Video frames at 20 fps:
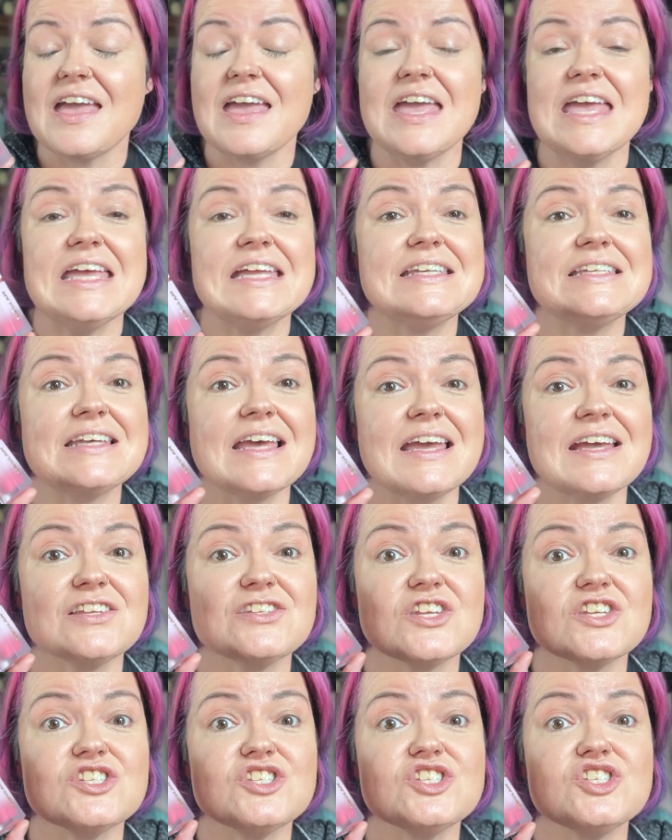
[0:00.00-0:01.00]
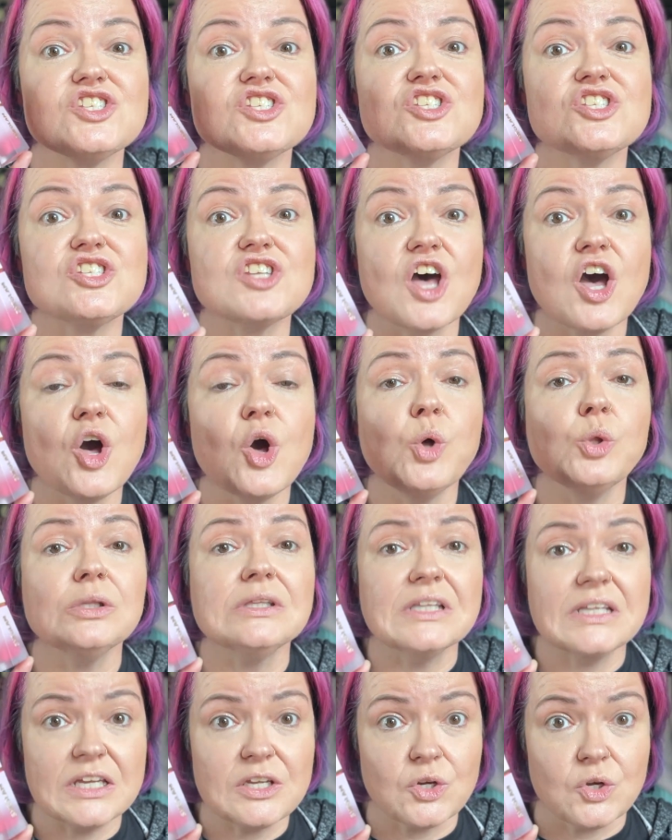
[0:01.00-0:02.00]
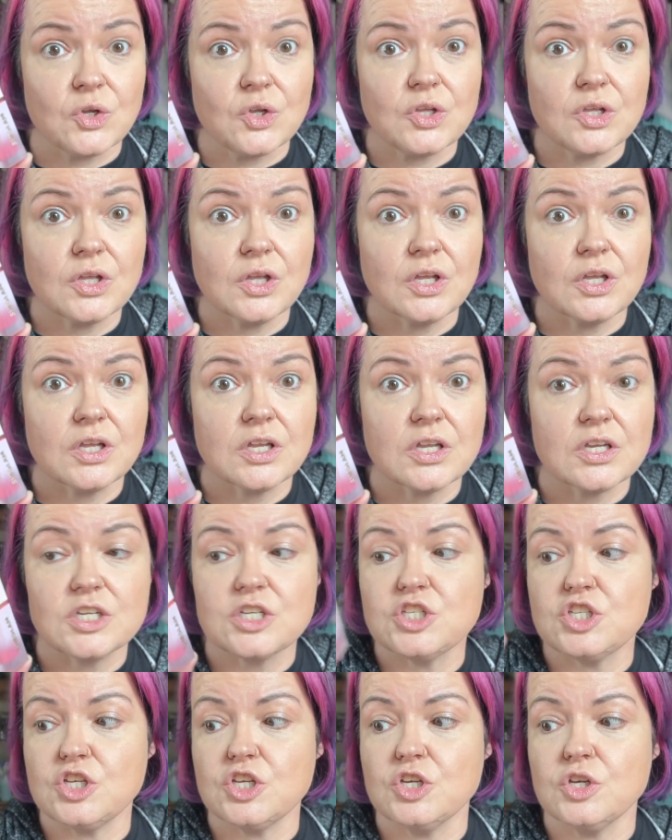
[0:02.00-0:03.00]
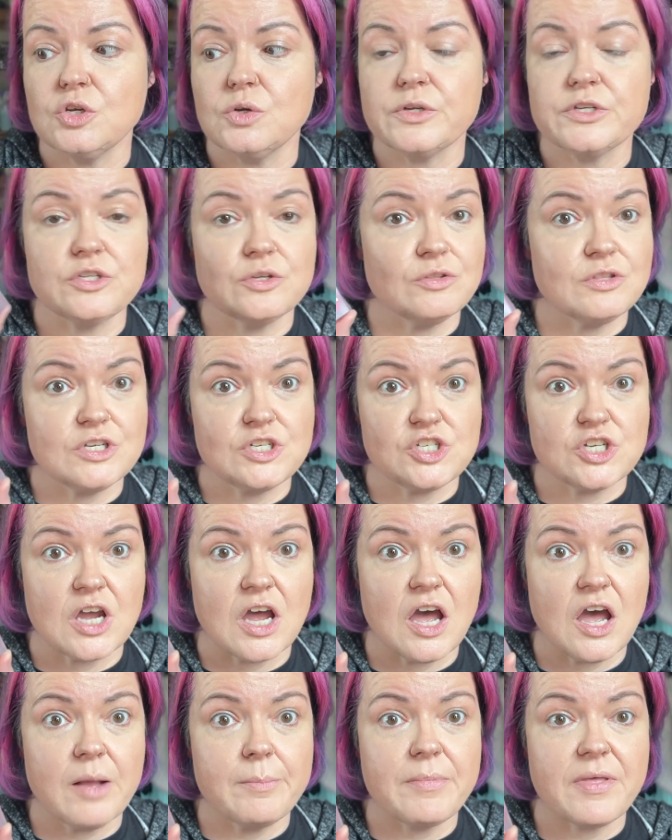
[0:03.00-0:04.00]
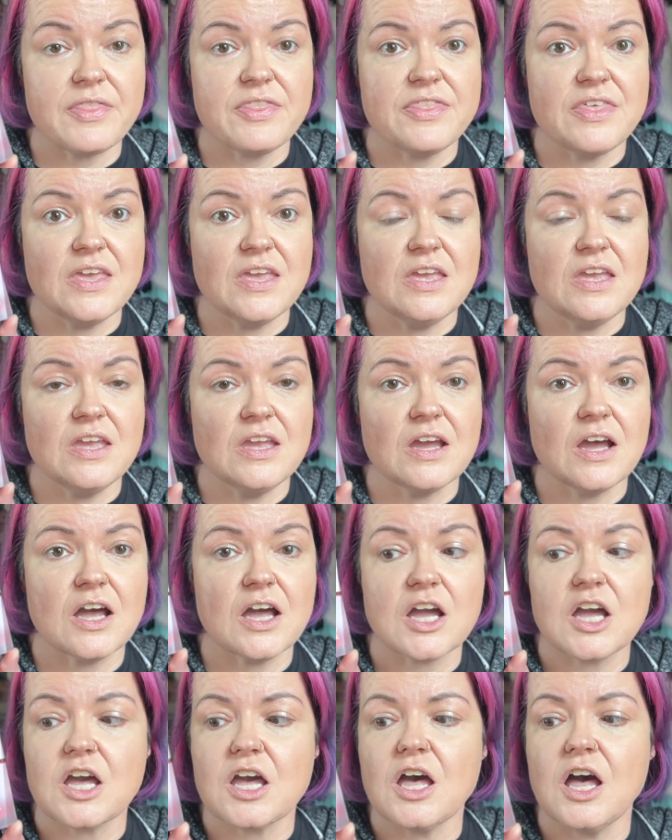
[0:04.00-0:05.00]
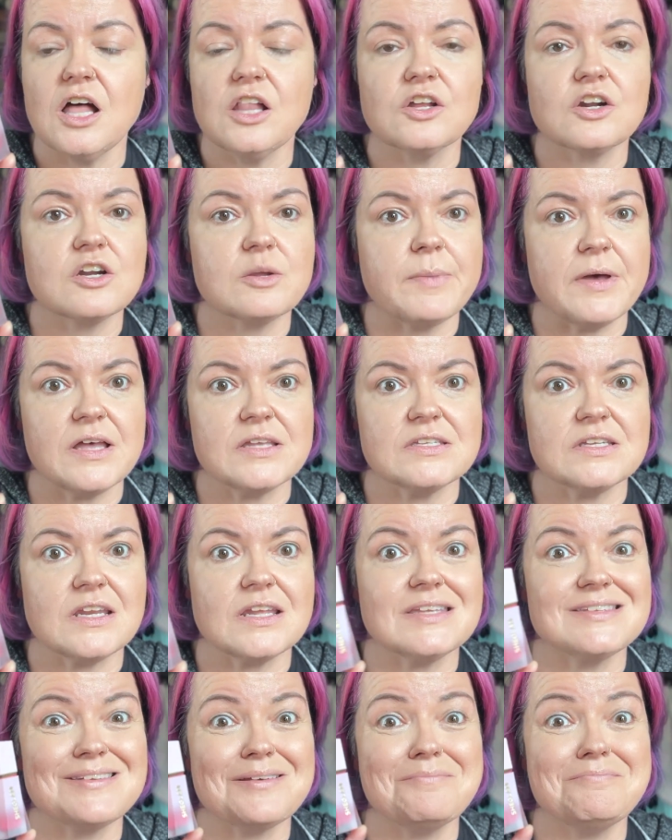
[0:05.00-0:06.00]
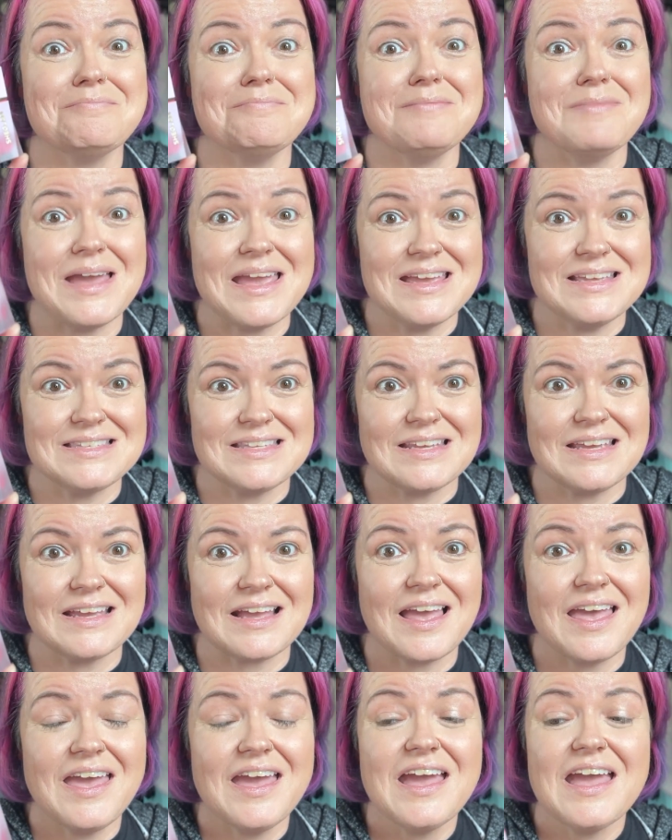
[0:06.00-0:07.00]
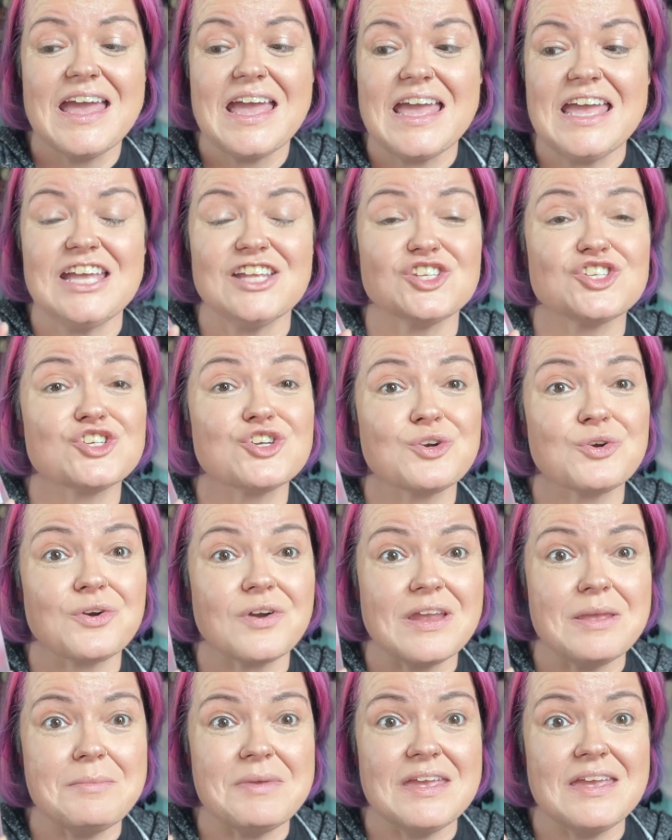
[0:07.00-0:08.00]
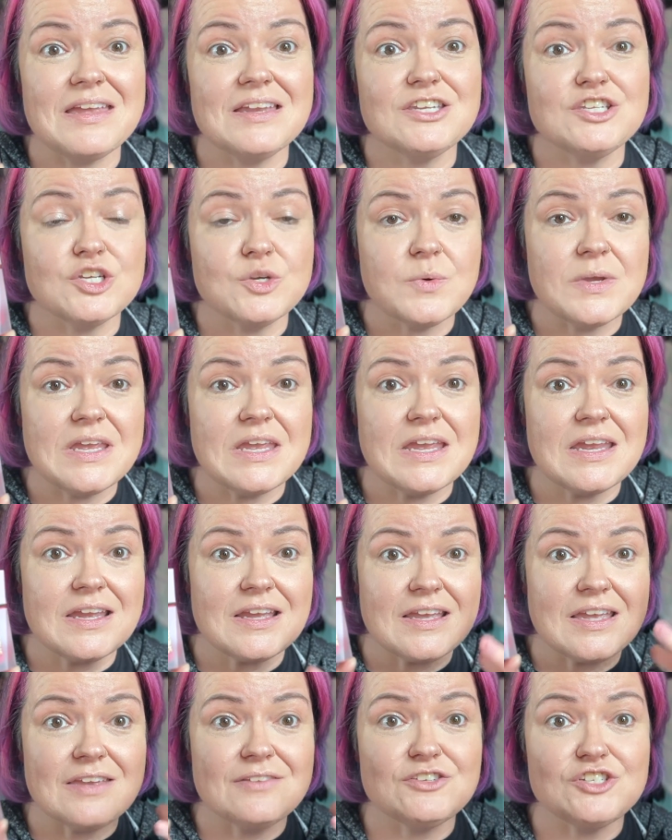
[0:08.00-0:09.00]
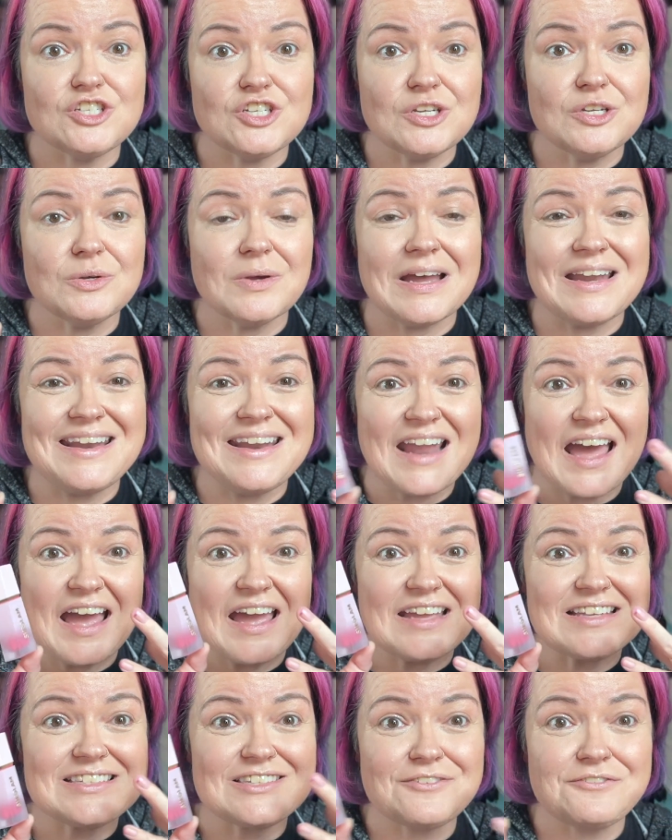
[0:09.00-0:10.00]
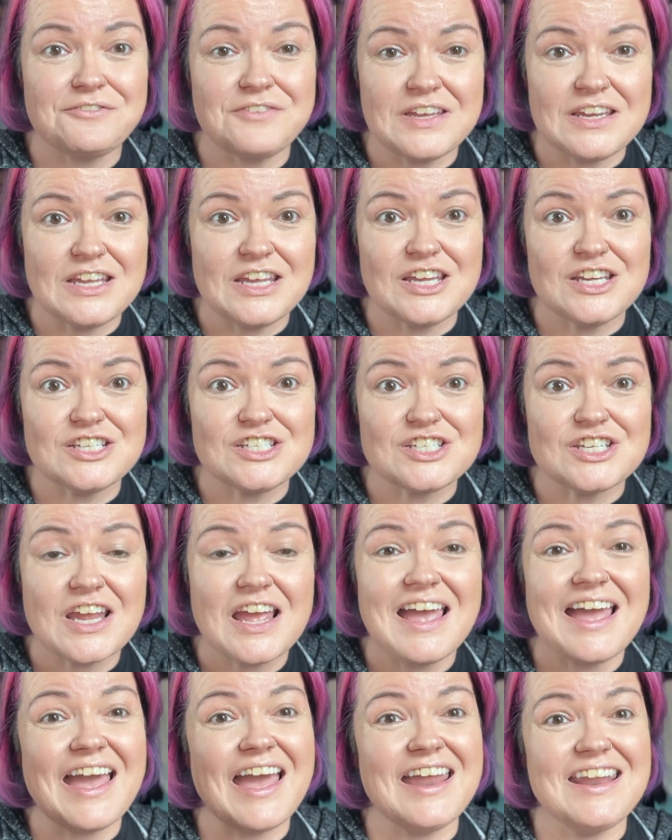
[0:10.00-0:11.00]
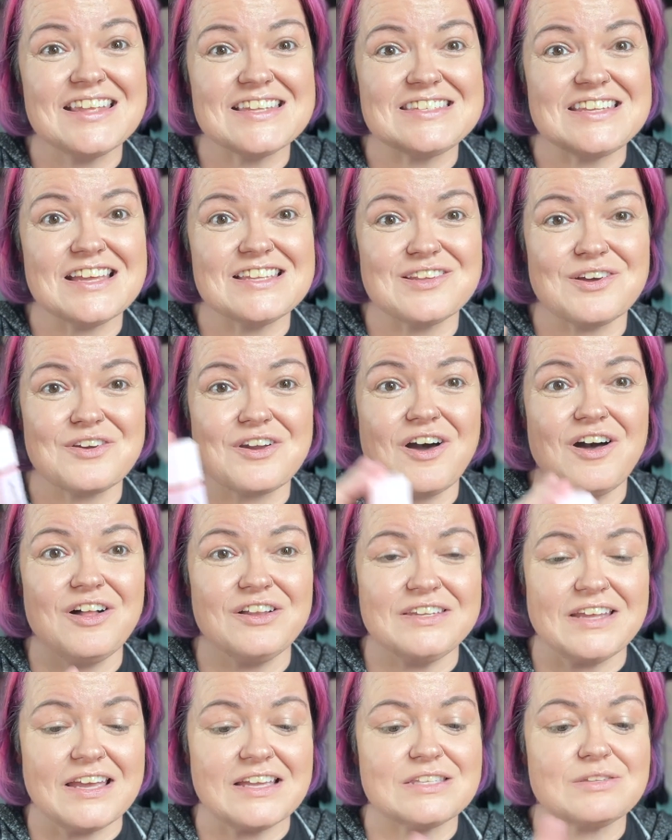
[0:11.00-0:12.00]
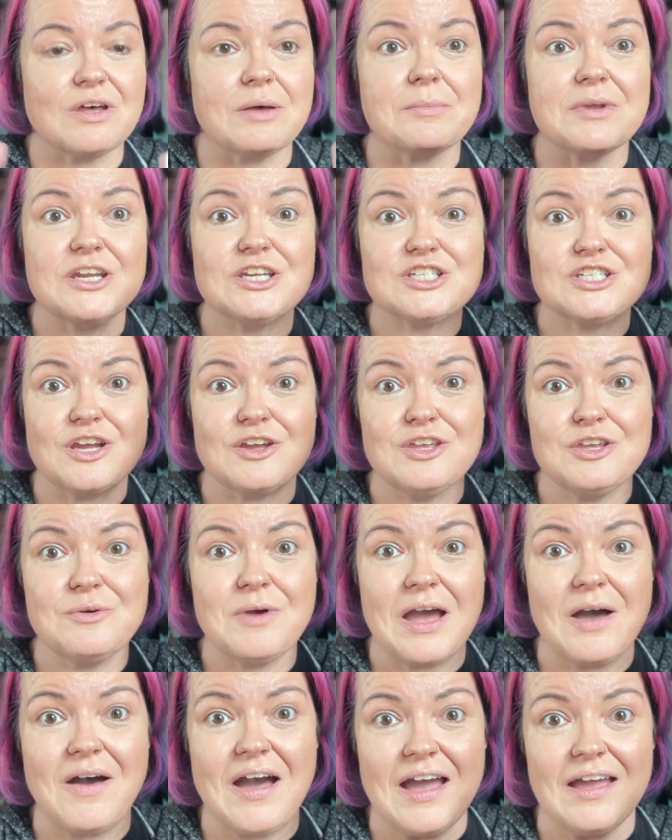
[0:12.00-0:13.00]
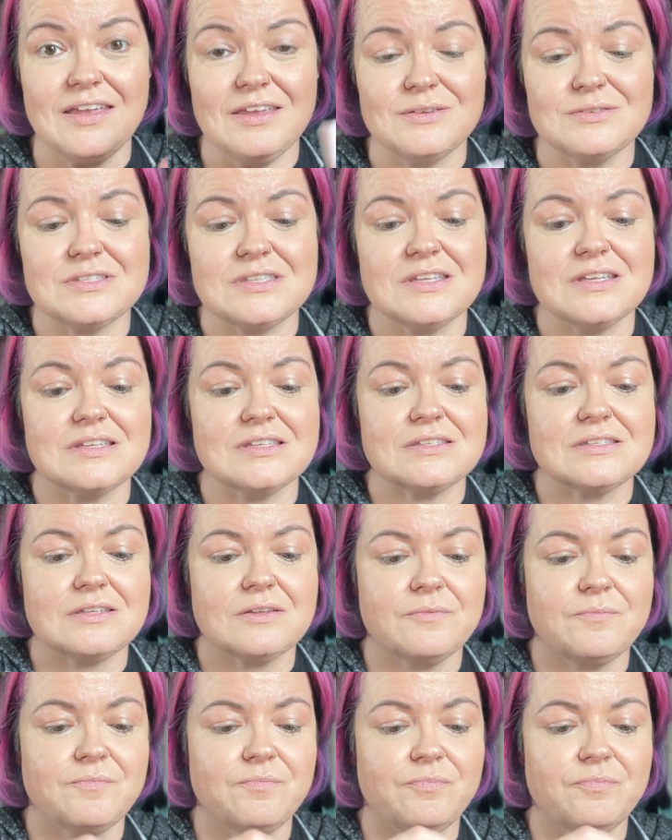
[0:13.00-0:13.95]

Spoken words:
It takes so little to do the job. The color deposit is amazing. It's creamy, dewy, it gives you a nice finish, and it stays on all day. So I'm going to show you how I use this.